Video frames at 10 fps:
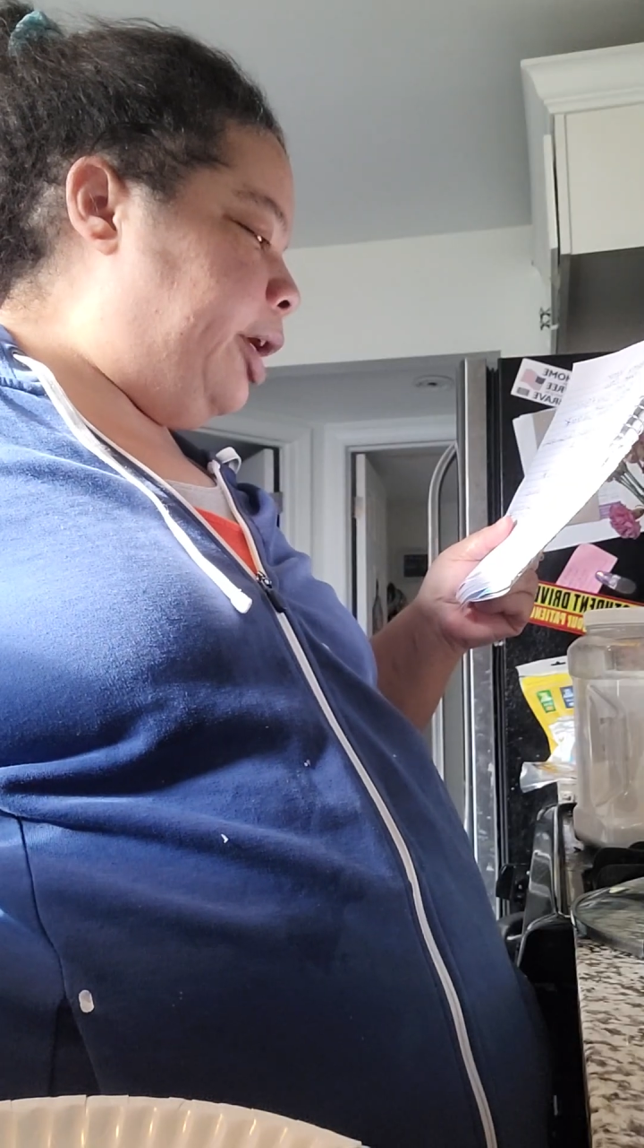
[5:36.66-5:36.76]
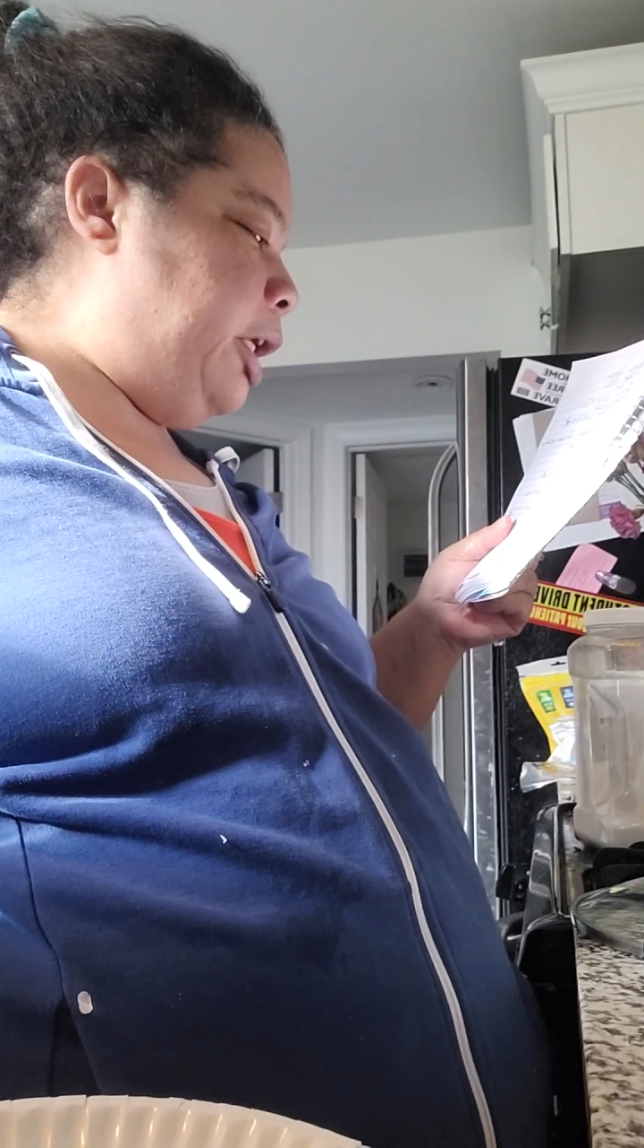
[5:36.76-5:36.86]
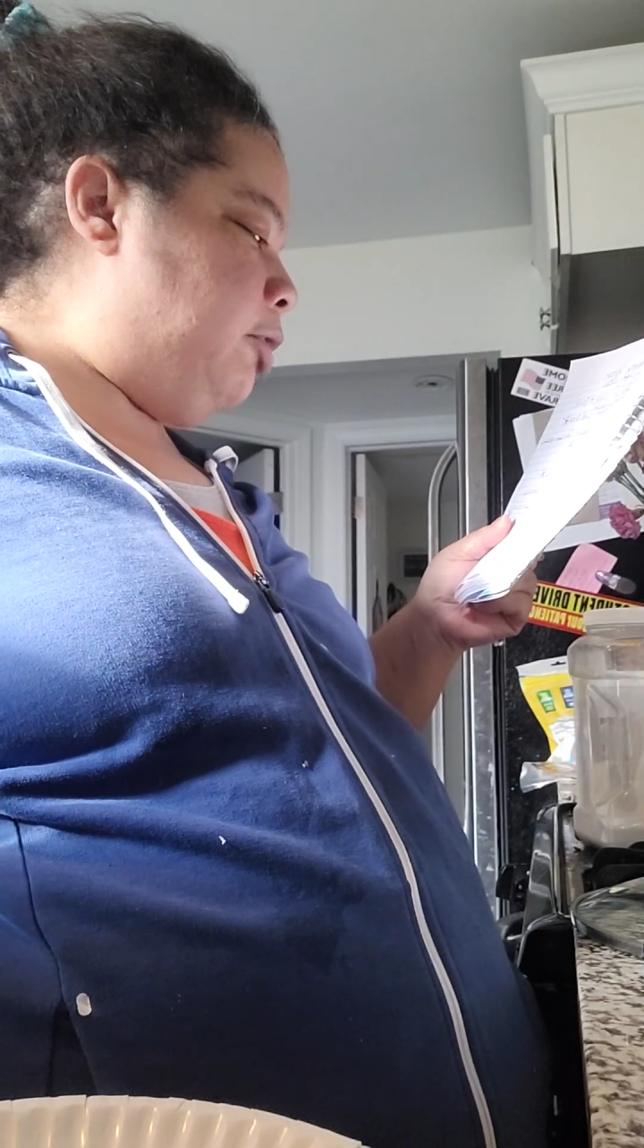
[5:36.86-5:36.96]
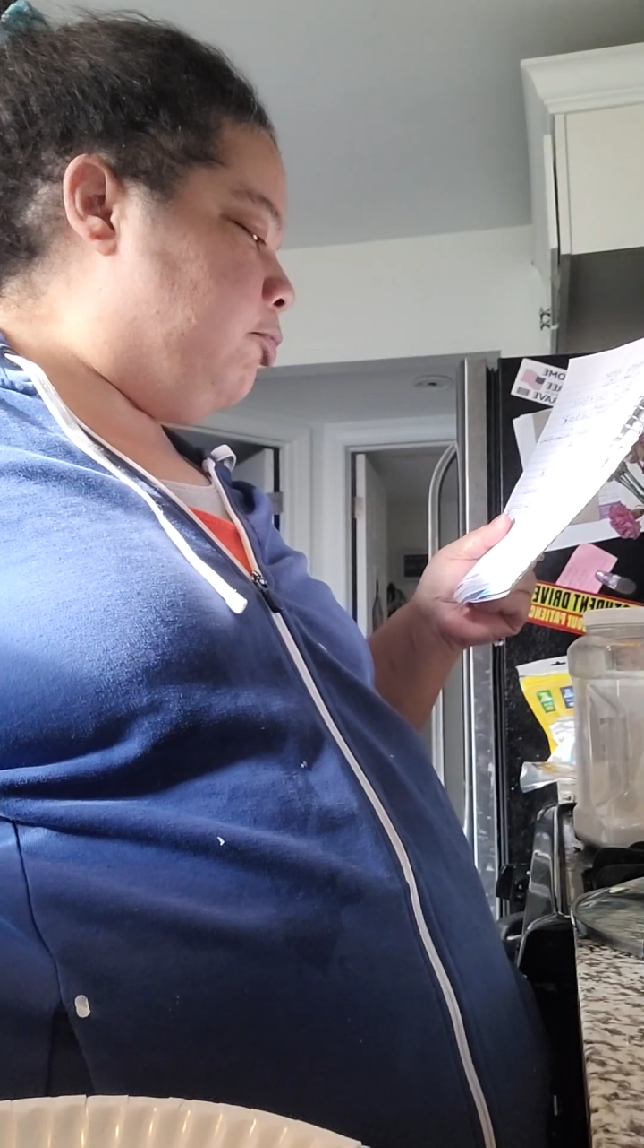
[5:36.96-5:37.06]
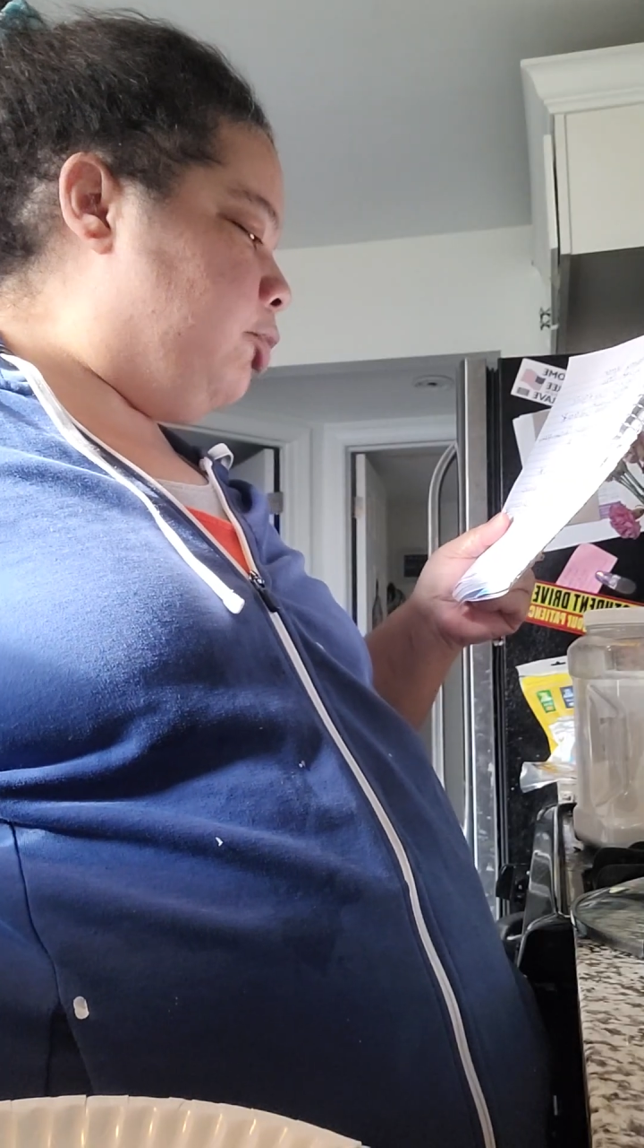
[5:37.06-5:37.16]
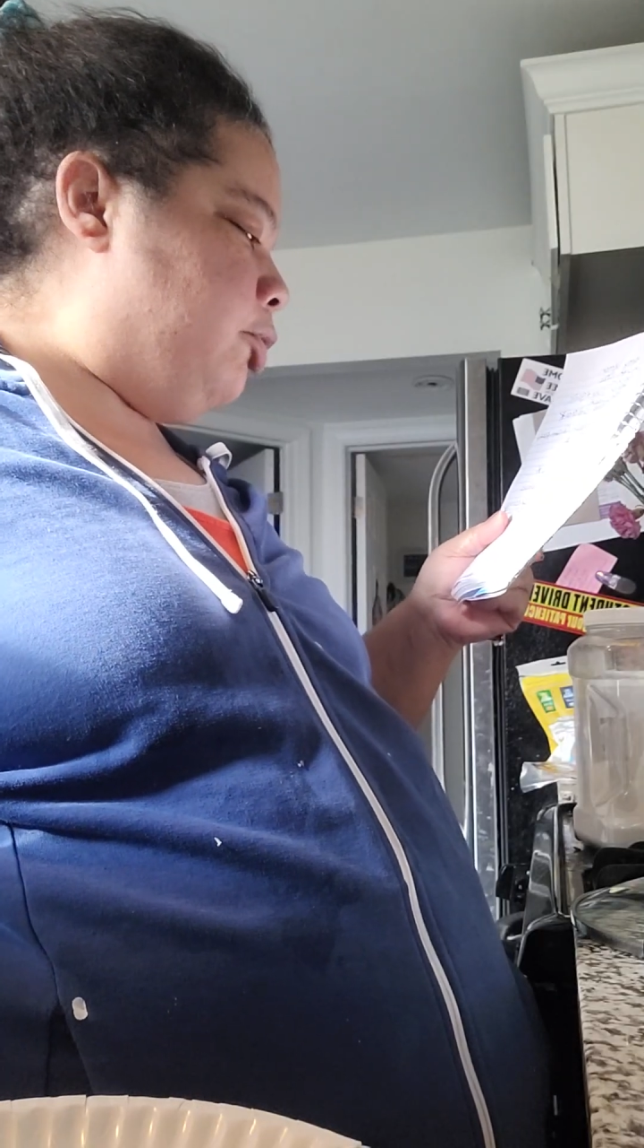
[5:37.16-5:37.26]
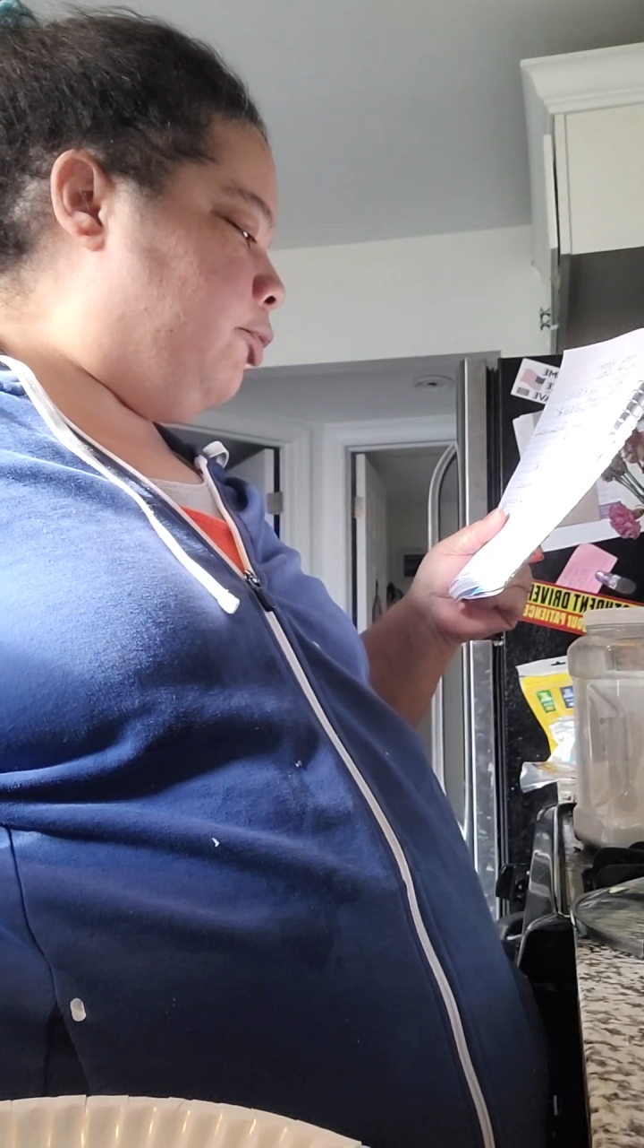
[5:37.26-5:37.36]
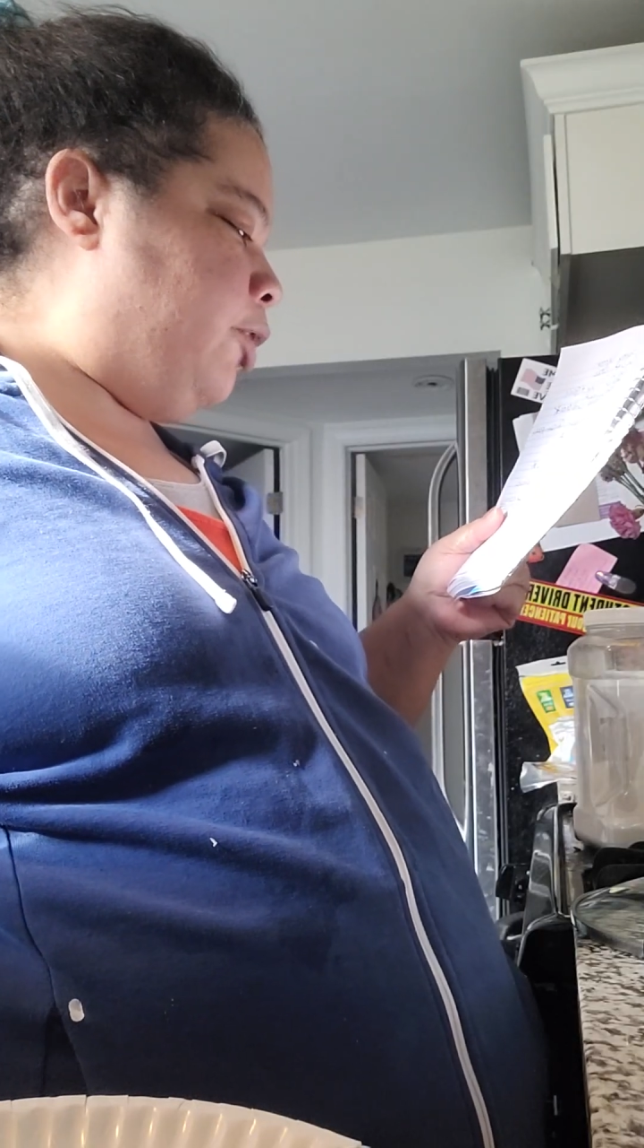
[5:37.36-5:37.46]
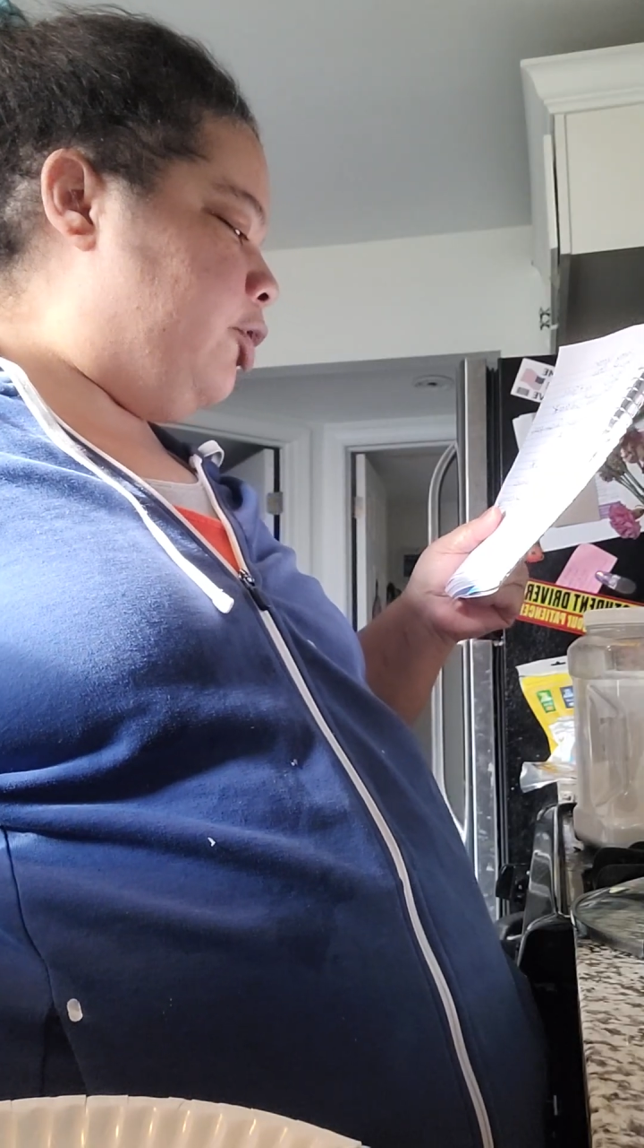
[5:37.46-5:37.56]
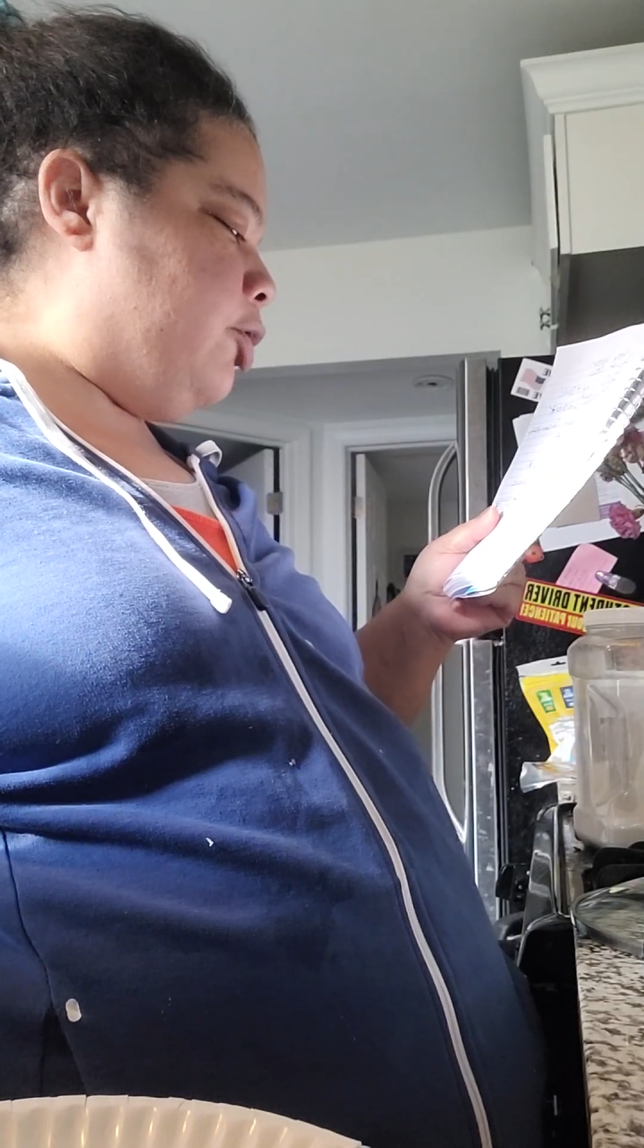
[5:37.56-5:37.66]
don't know if
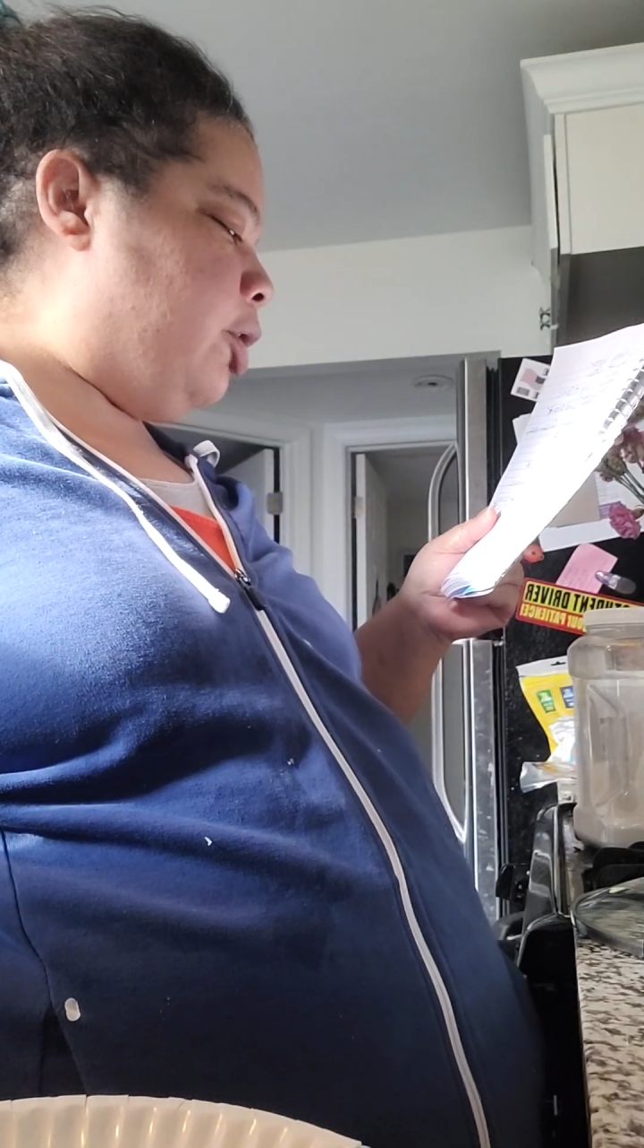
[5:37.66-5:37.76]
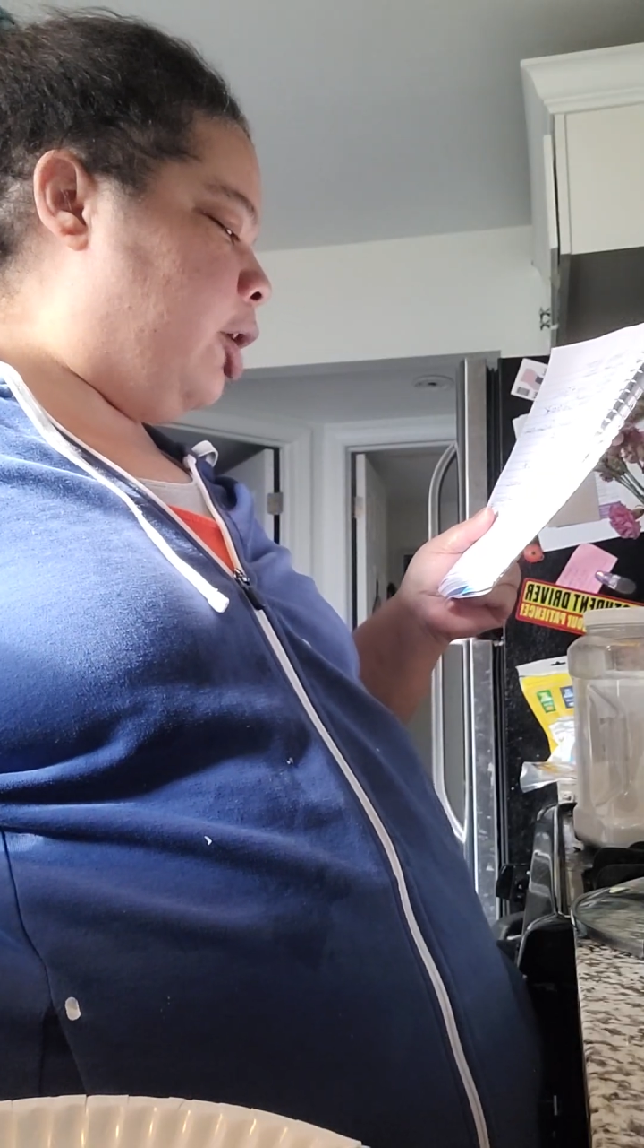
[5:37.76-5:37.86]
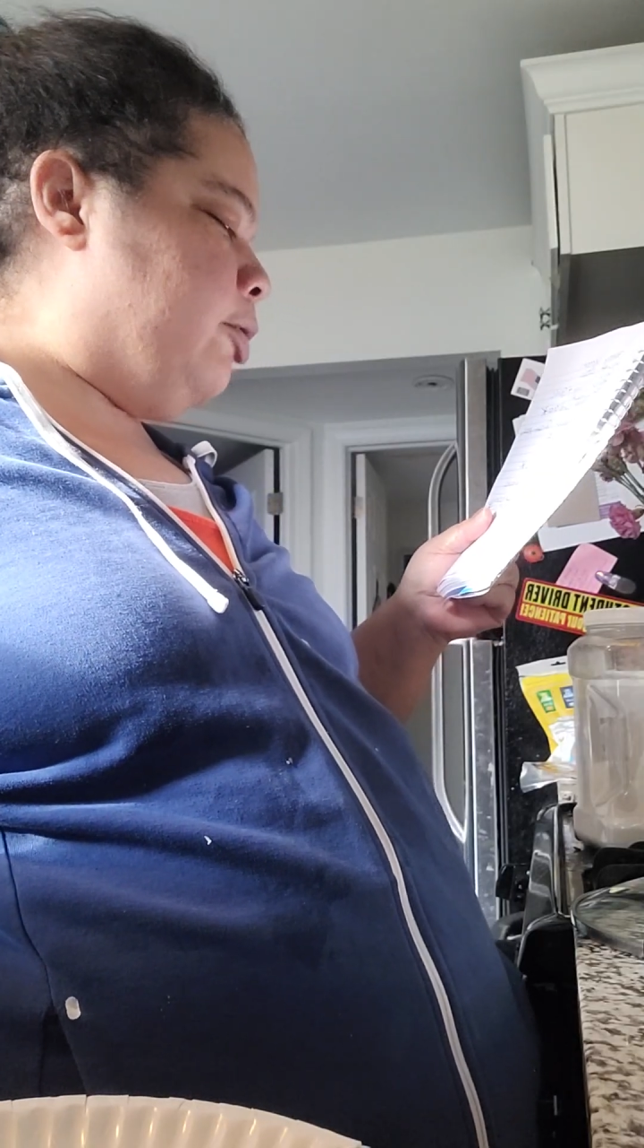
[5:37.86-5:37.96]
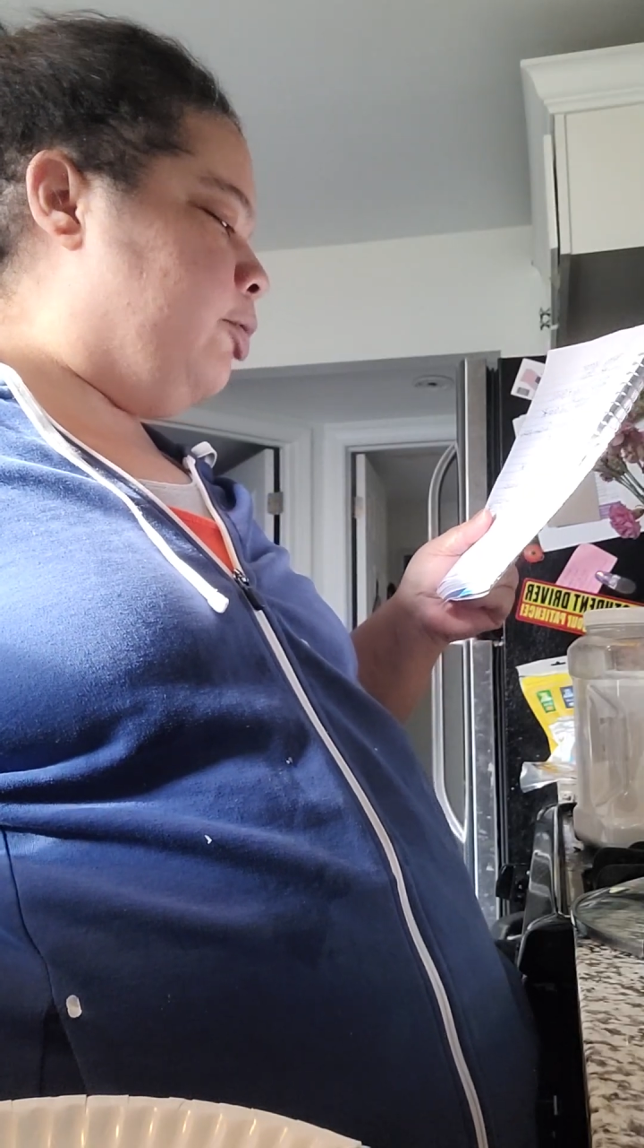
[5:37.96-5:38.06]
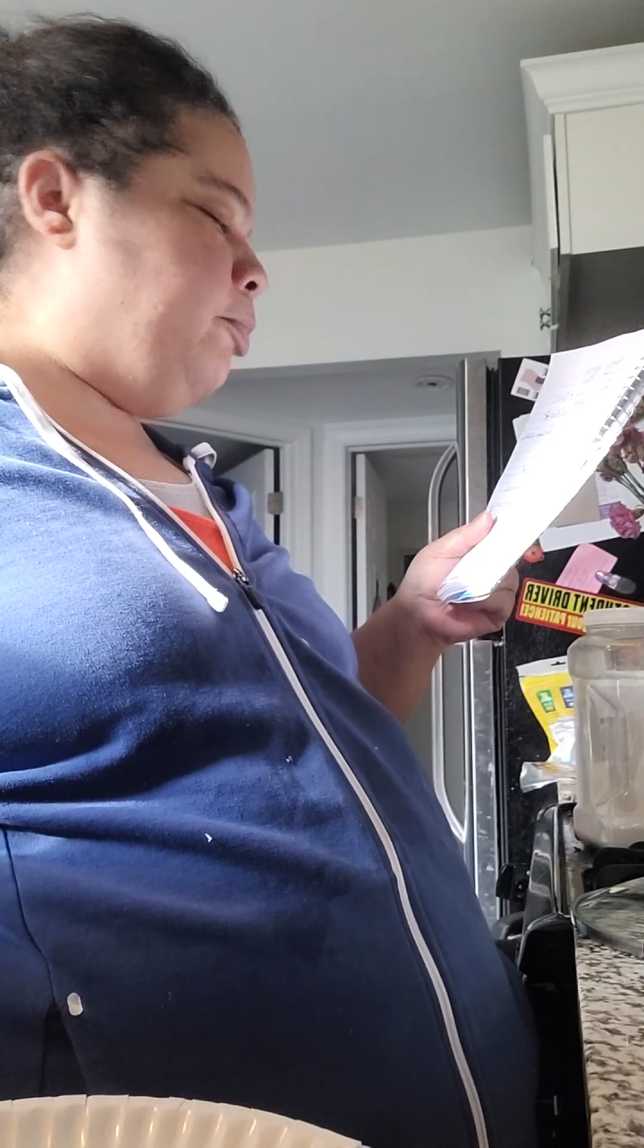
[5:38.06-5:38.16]
I should